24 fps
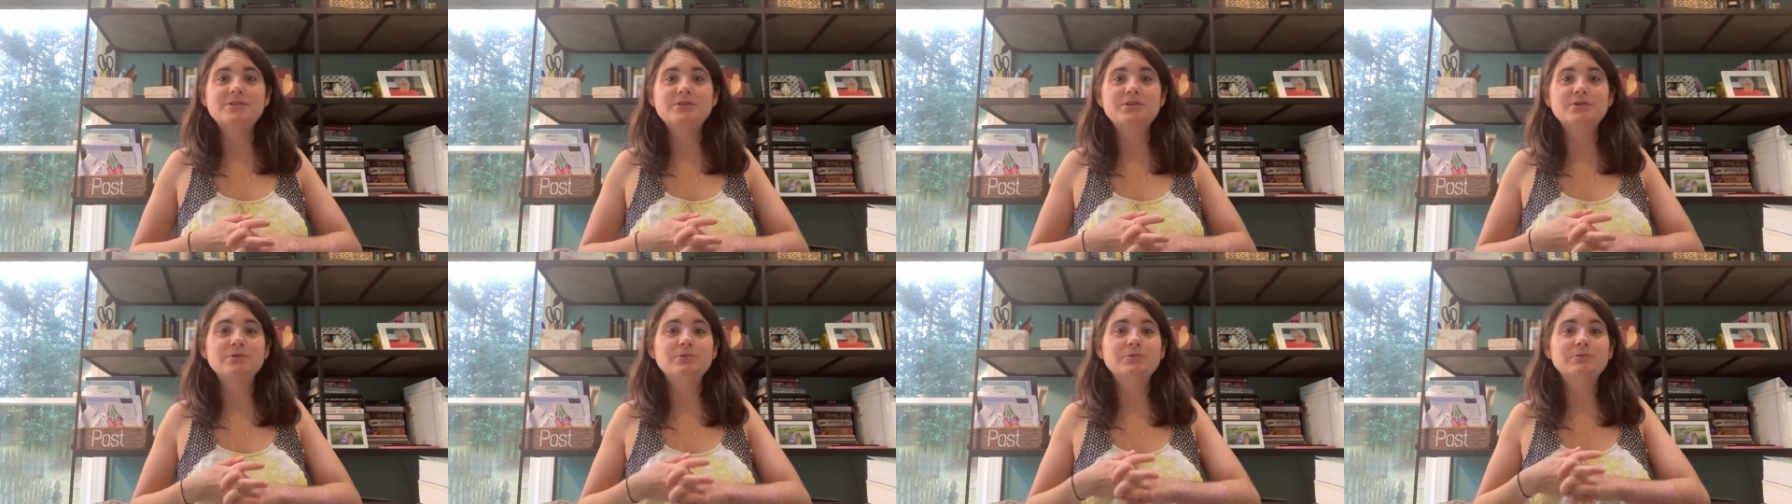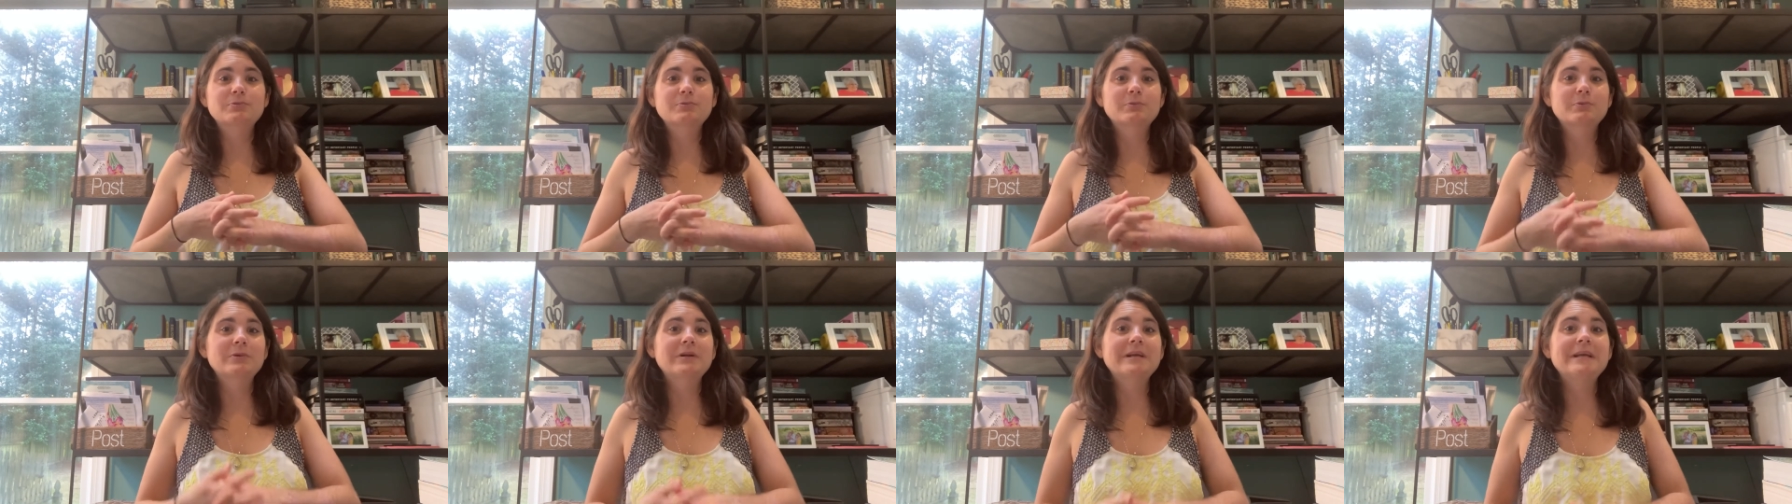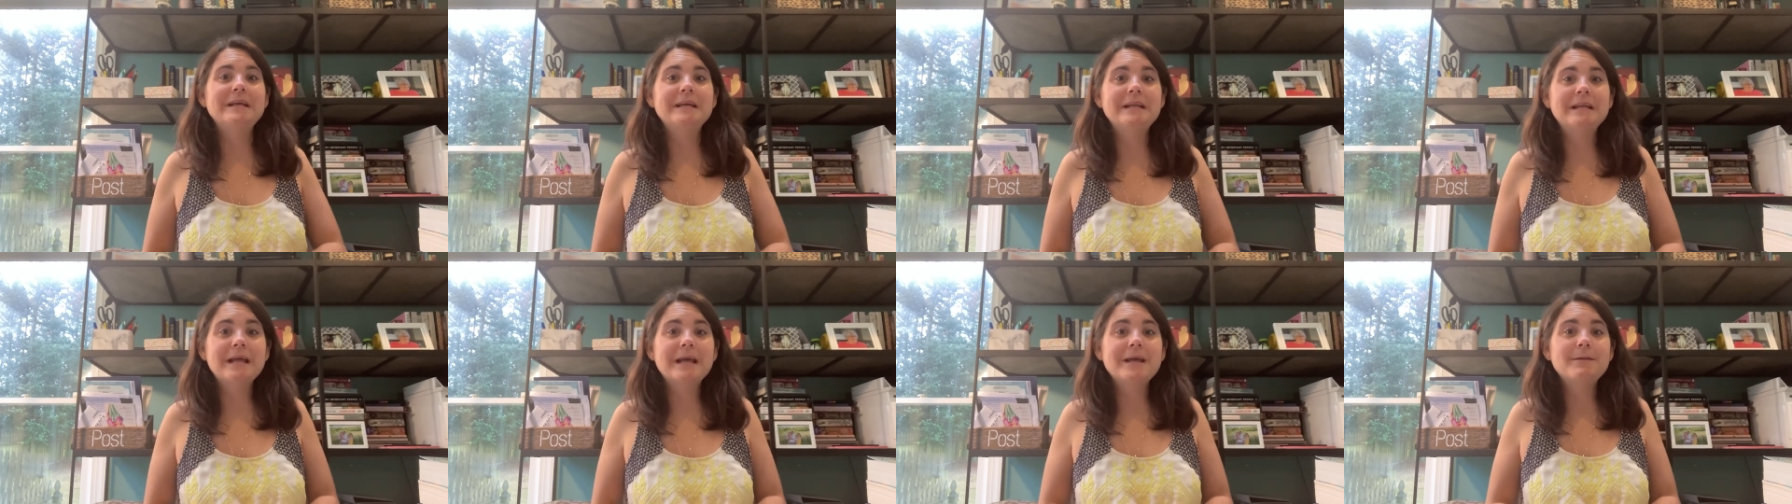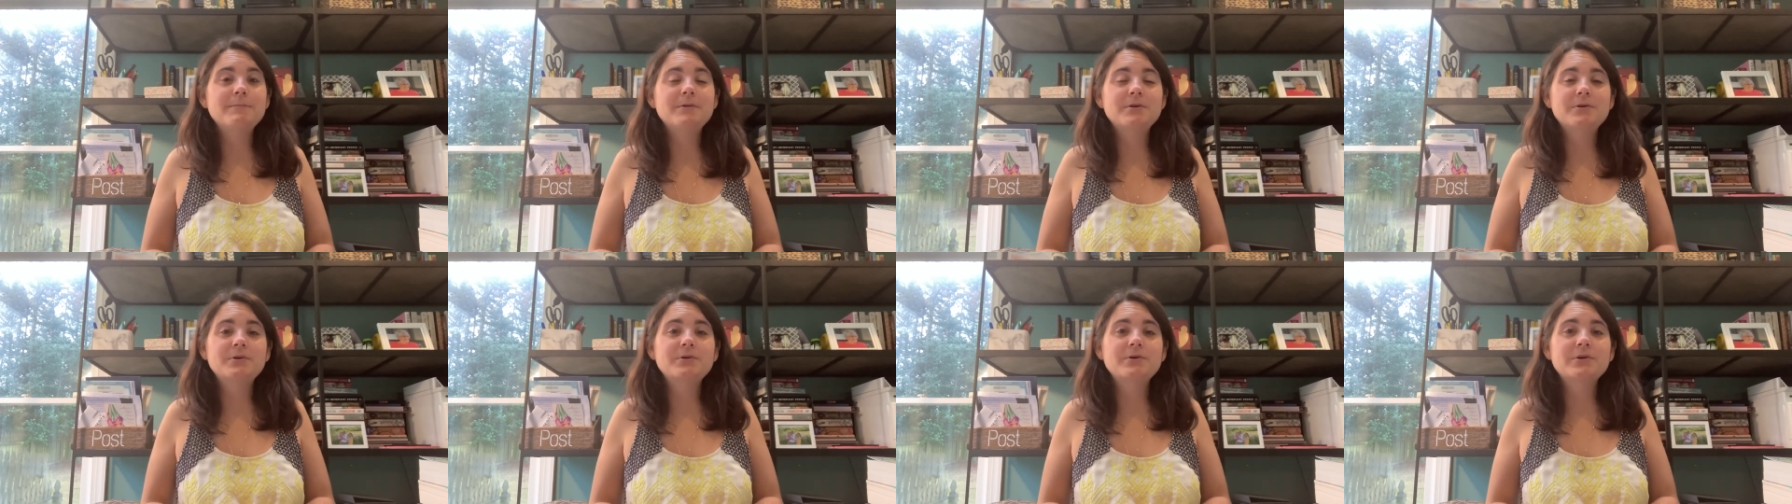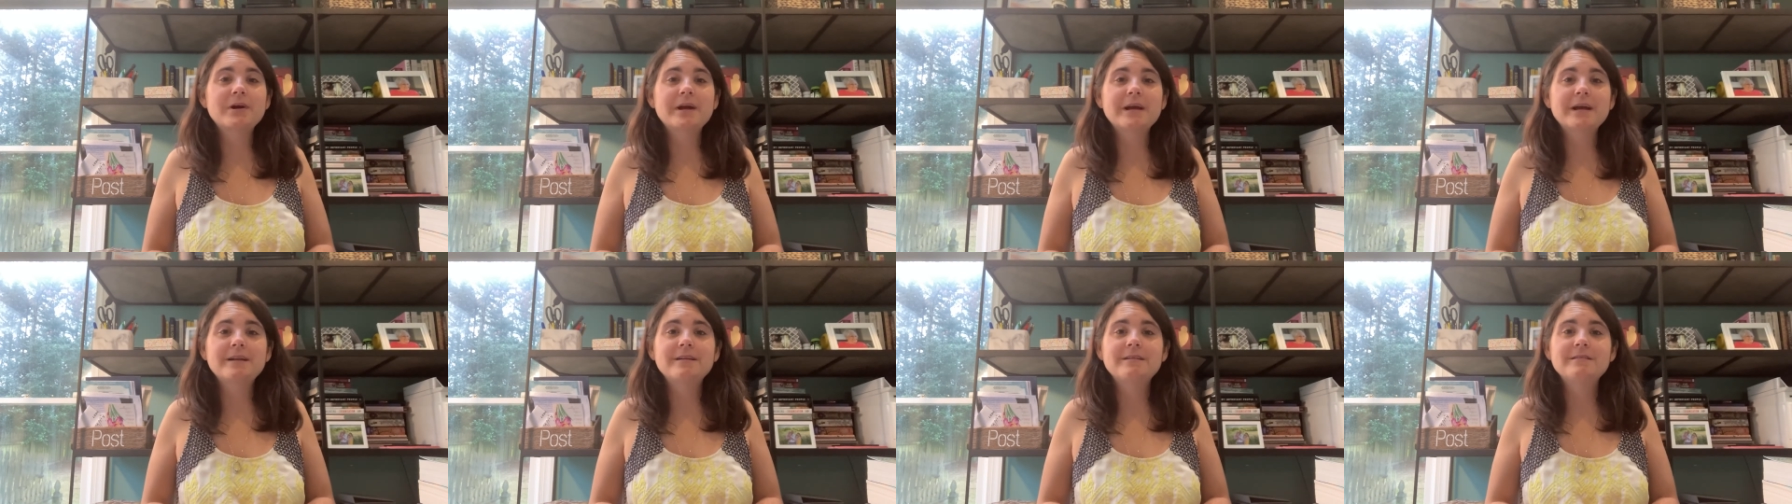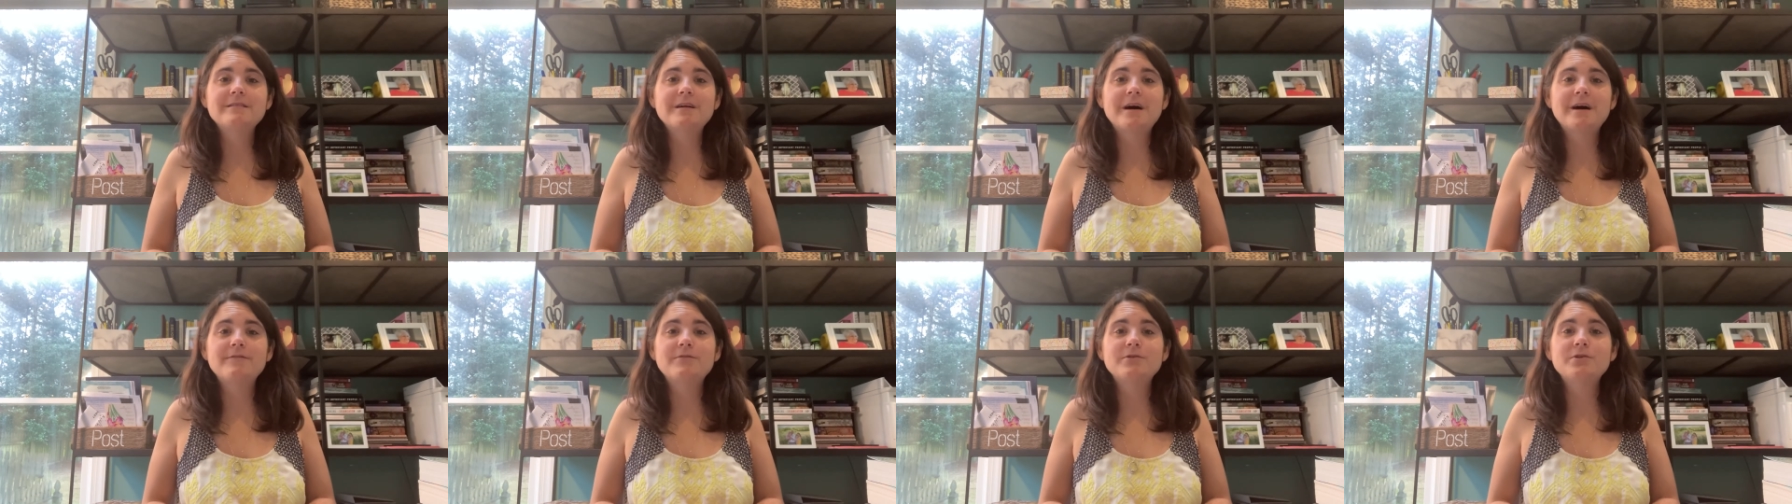to read a middle grade
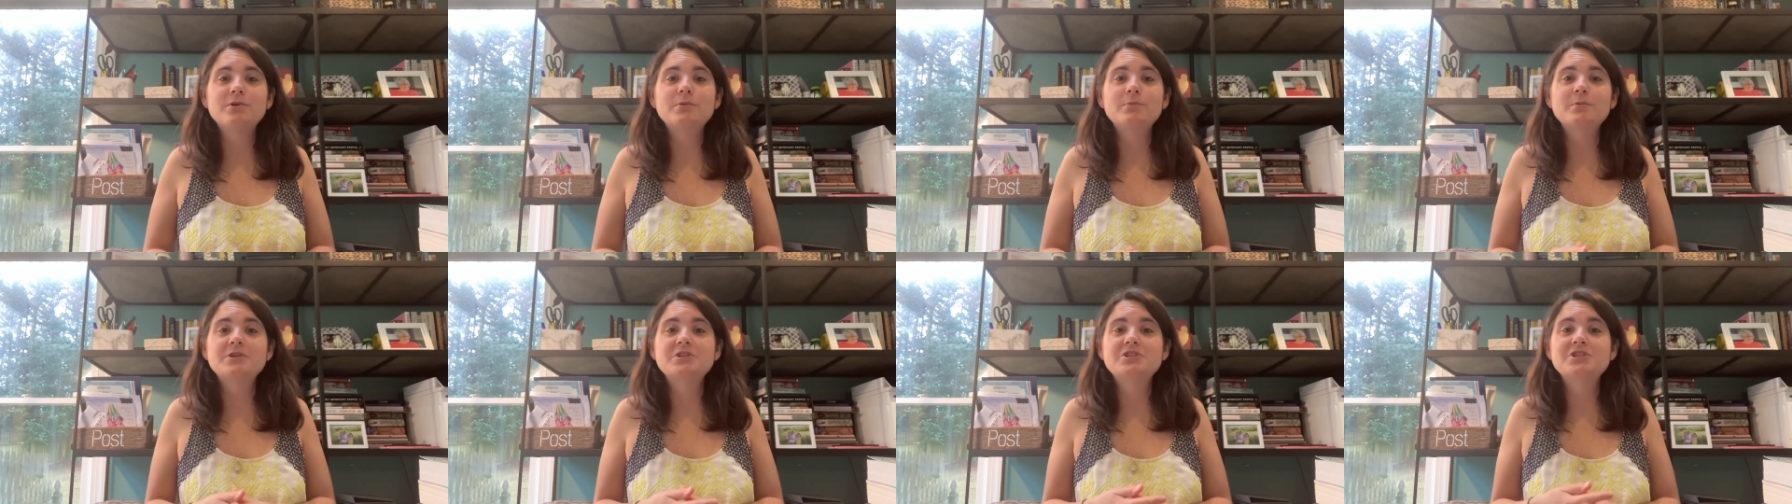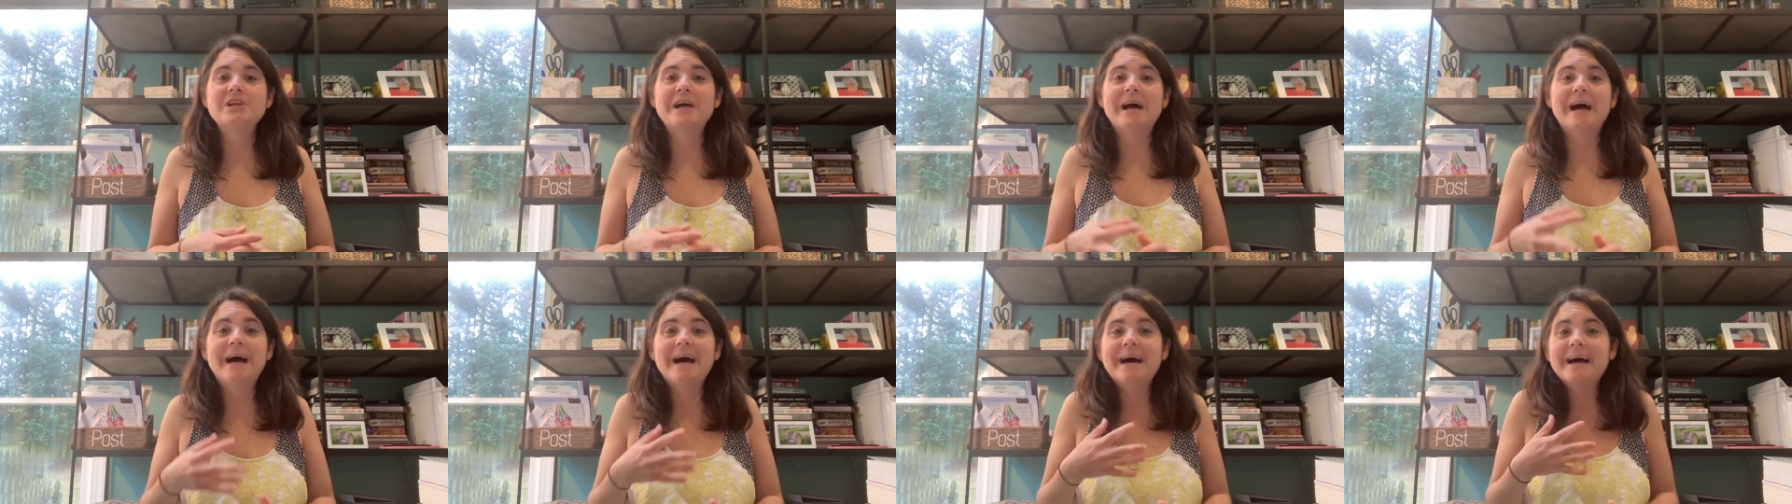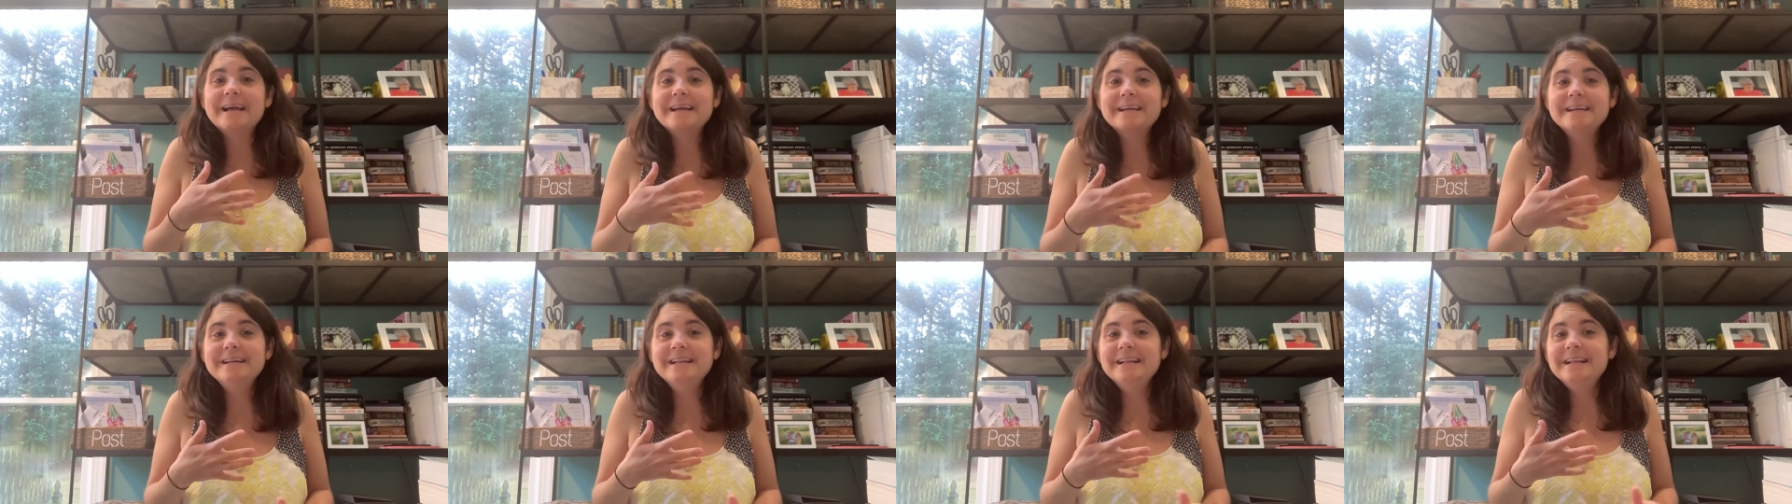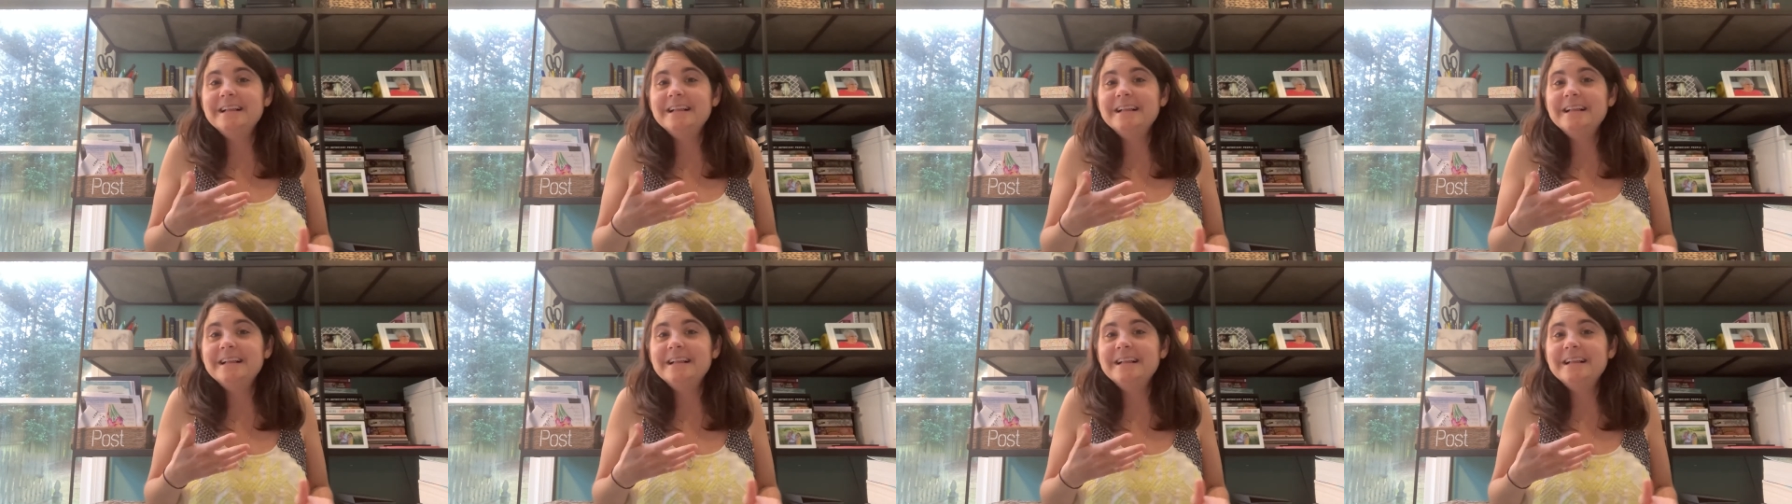novel, which I